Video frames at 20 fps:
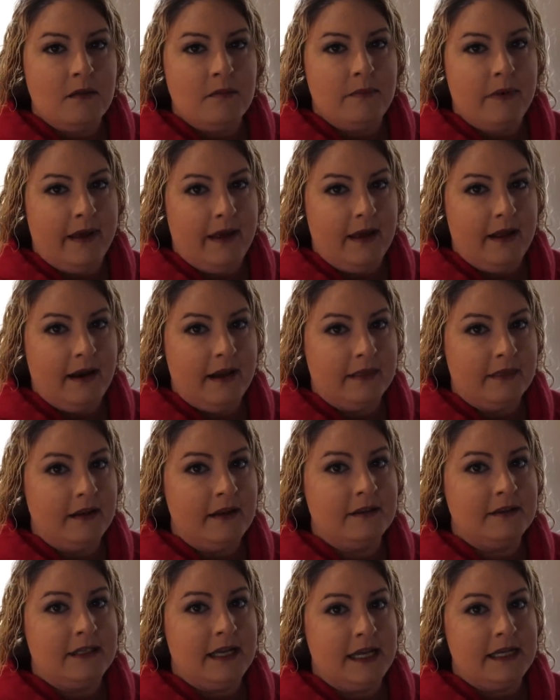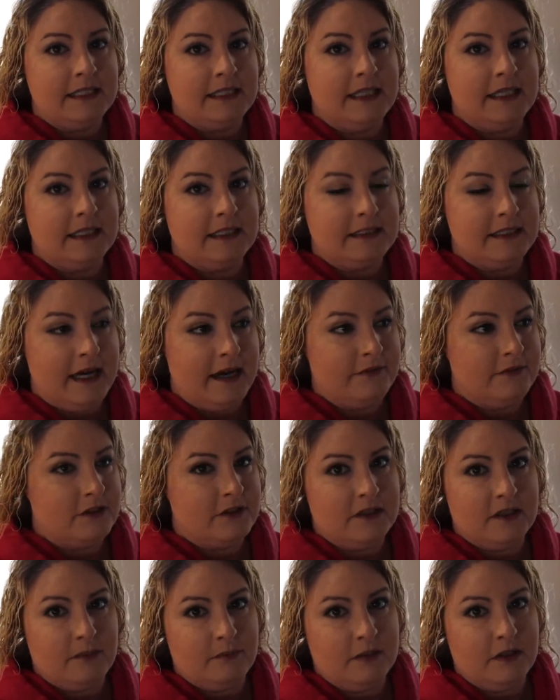but i think daisy is
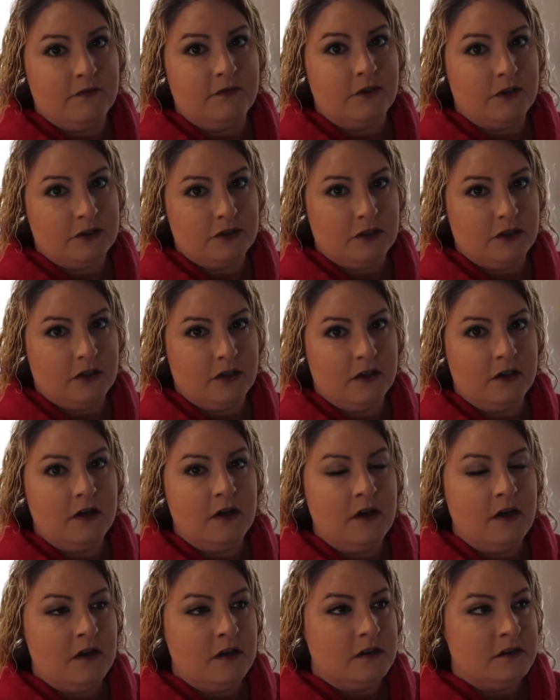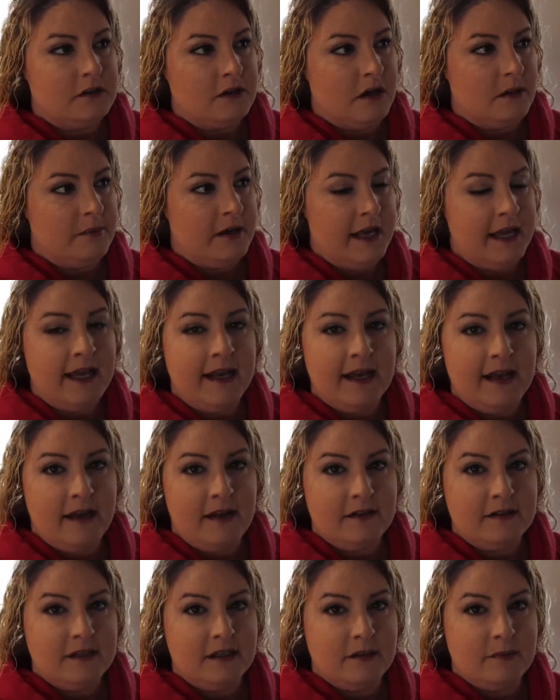after something for sure so i'm going to head
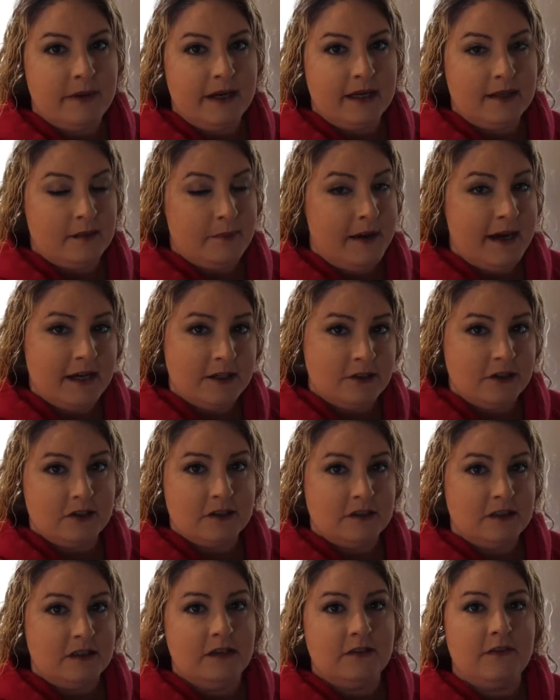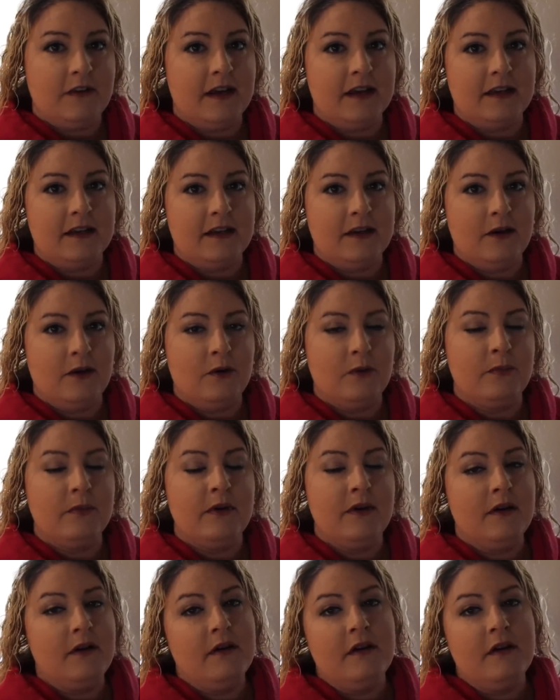out to the back of the pasture and see if i can help